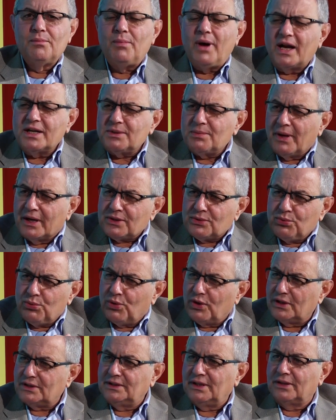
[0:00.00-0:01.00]
much, much
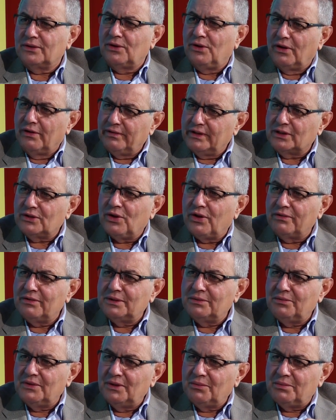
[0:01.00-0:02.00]
worse than COVID.
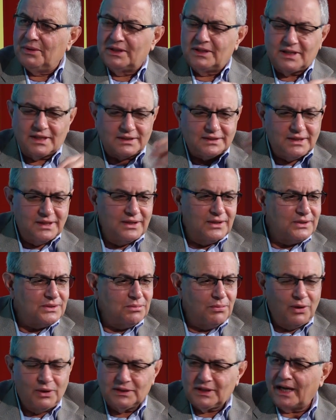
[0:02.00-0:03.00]
COVID will be just a
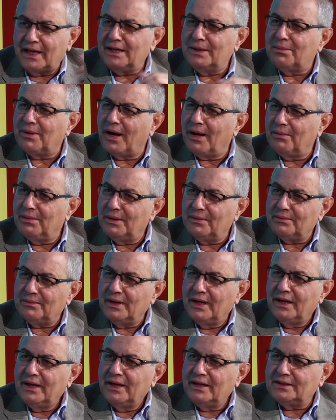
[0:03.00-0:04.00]
small, tiny
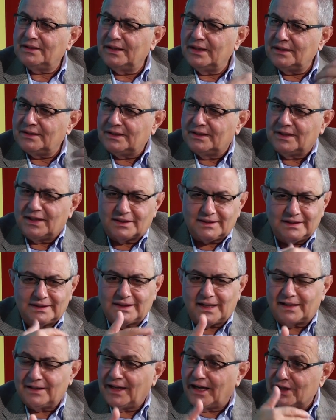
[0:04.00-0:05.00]
problem. It's just
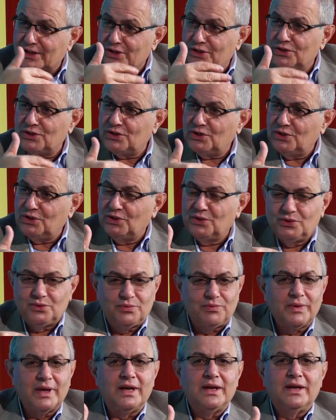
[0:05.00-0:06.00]
introduction
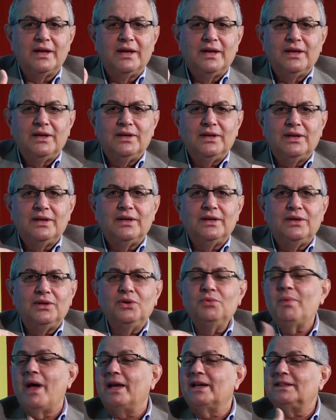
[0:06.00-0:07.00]
to
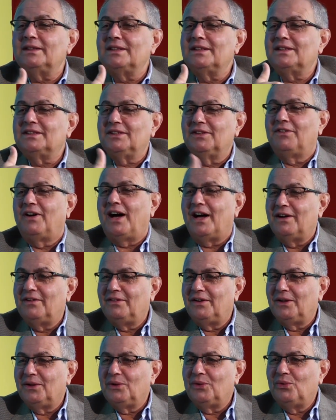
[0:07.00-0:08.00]
humanity's
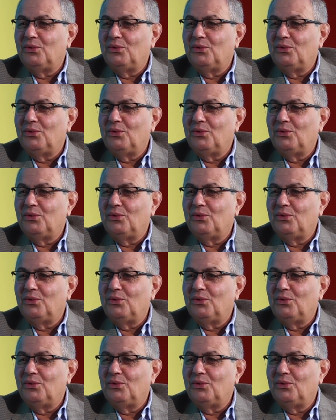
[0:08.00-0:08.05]
survival